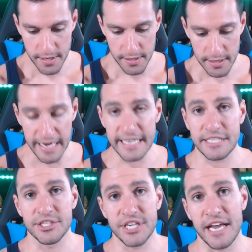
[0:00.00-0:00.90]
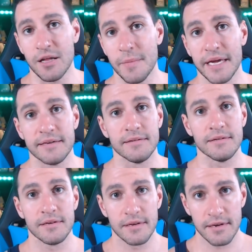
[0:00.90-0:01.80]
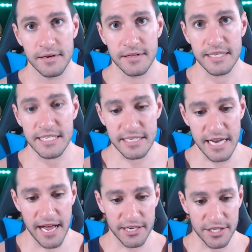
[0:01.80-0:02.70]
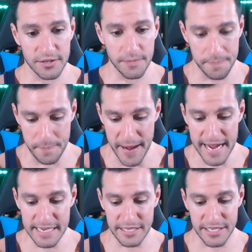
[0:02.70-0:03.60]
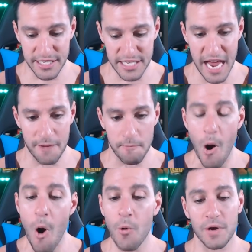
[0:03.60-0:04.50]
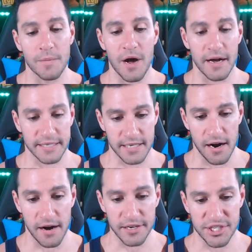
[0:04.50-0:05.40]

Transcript: Ladies and gentlemen, this is an actual base set Pokemon card,